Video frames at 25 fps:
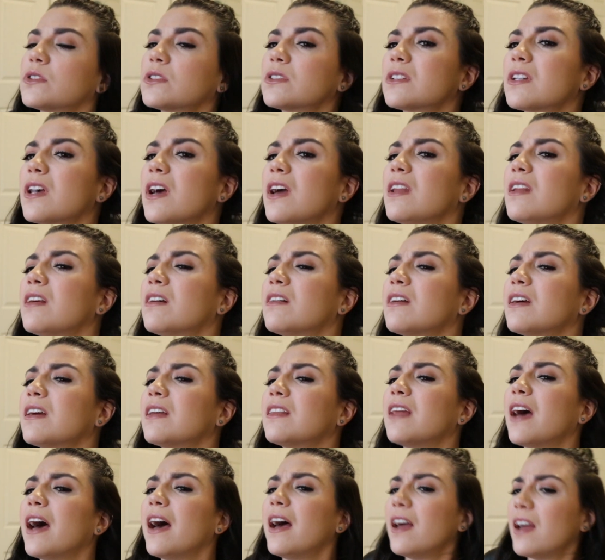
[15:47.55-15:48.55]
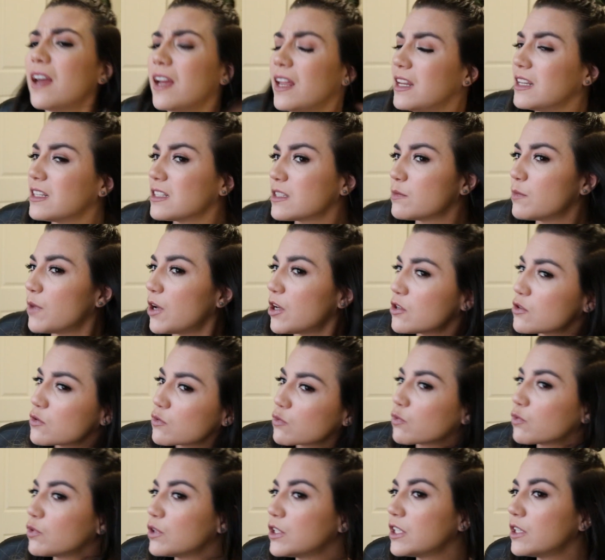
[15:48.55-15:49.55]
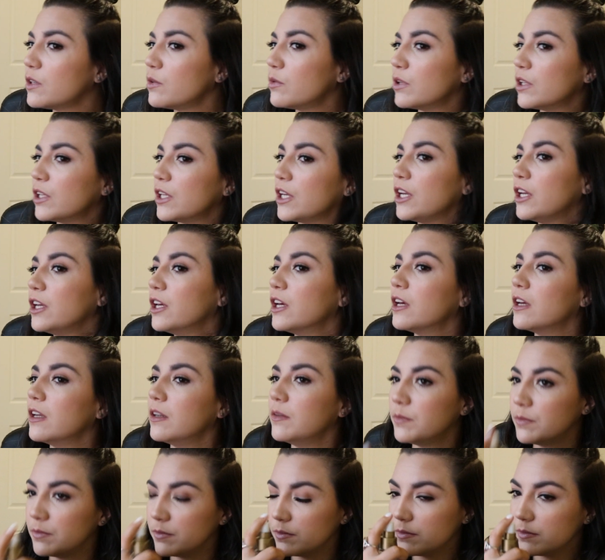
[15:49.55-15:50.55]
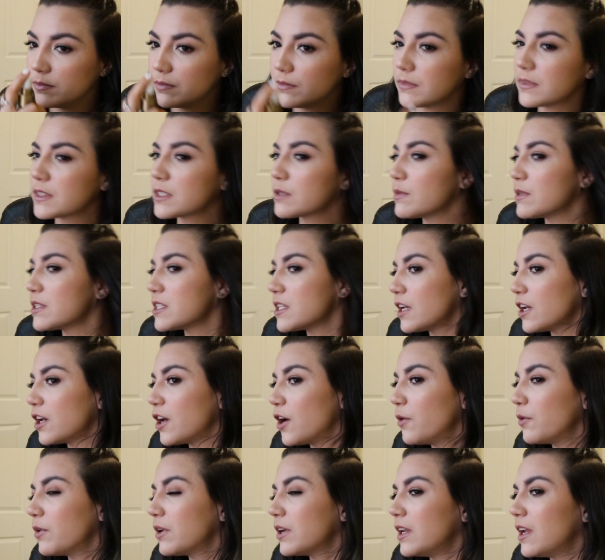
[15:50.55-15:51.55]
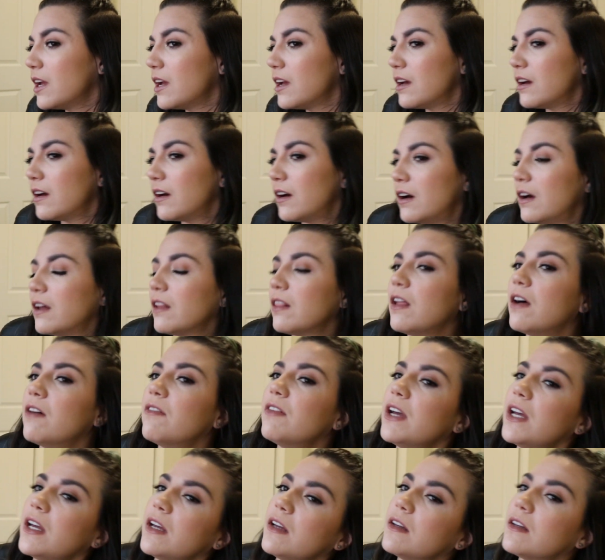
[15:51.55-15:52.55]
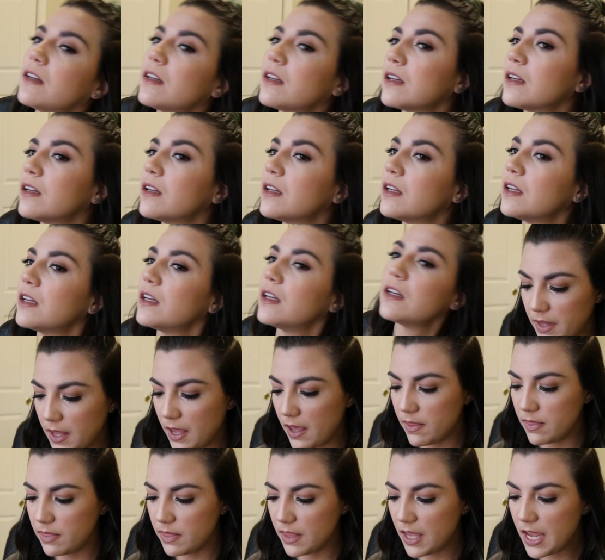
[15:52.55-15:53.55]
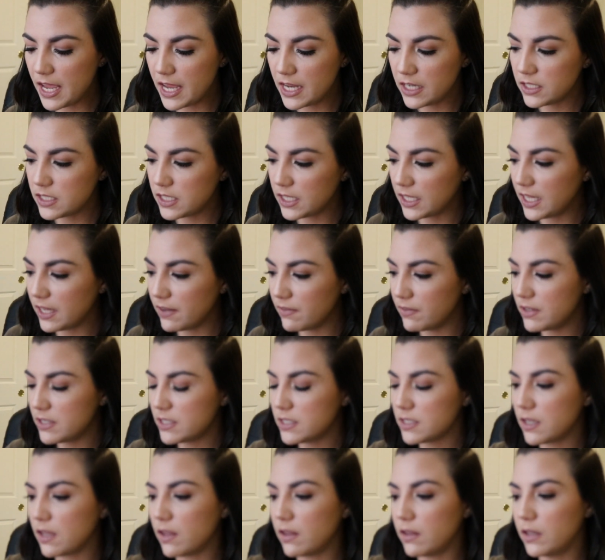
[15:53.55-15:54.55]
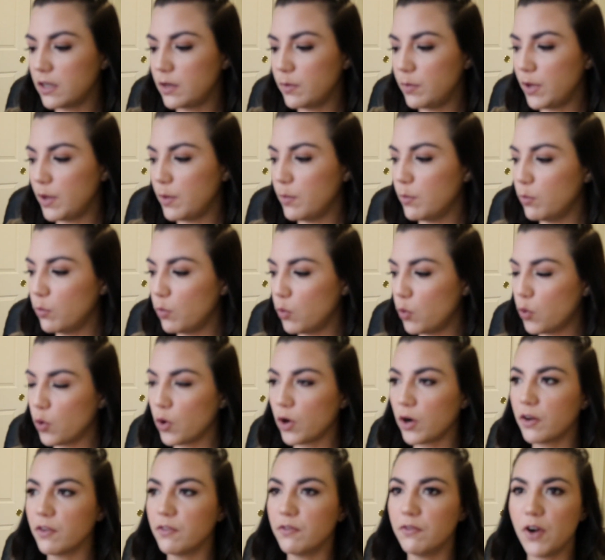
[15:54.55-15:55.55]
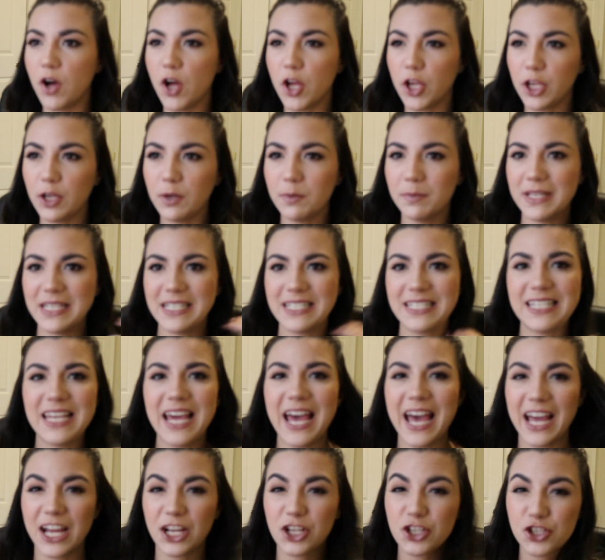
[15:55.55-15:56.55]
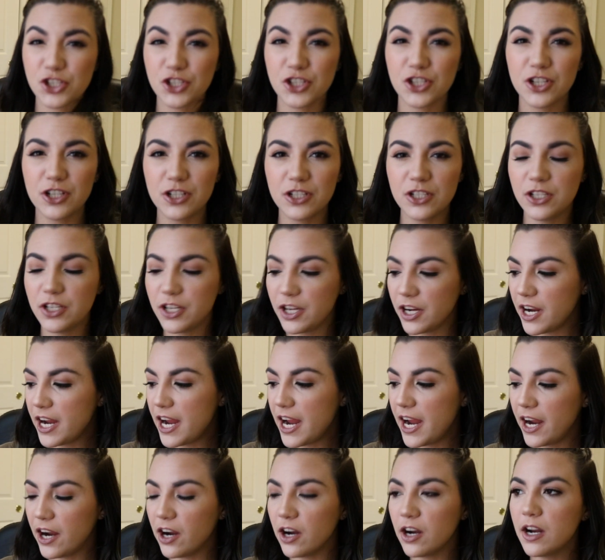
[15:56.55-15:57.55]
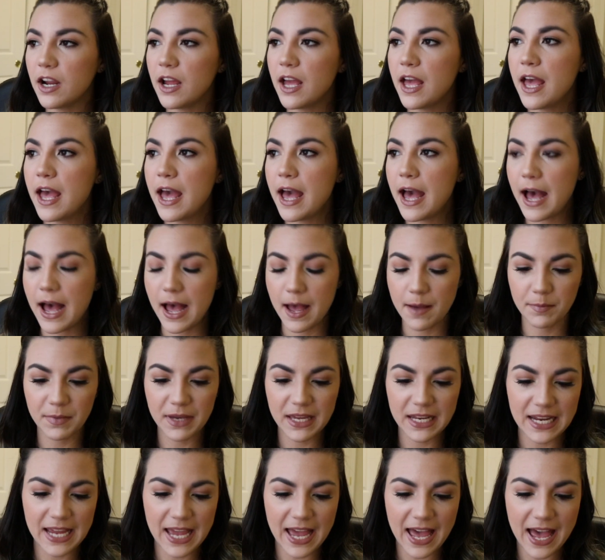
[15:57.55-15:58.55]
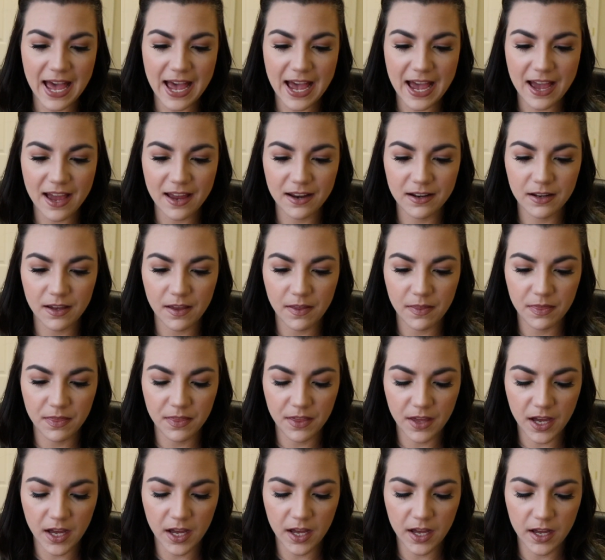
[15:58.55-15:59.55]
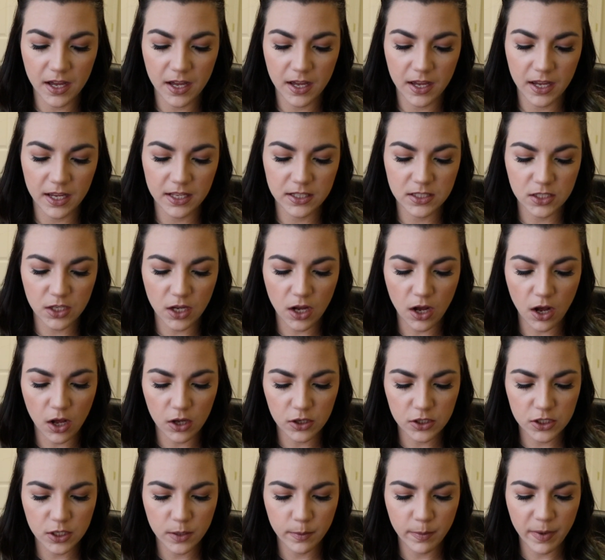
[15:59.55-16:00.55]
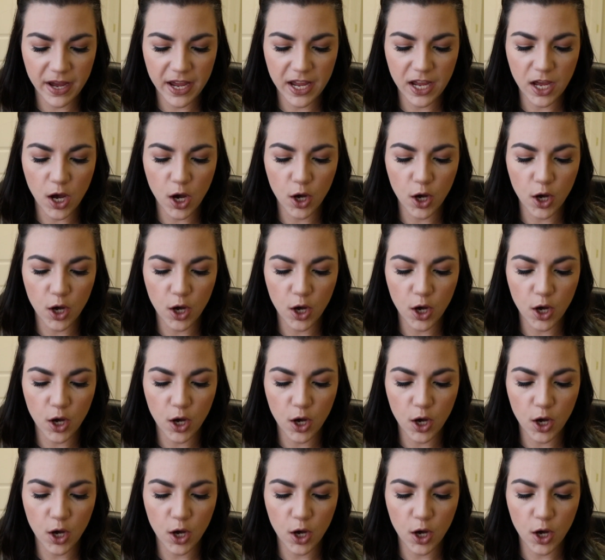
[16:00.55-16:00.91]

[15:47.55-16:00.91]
kind of like that. And it smells really, really good. It smells like coconut. Oh, I love it. And then to give us a little bit more volume and texture to your hair, I'm gonna add it's also by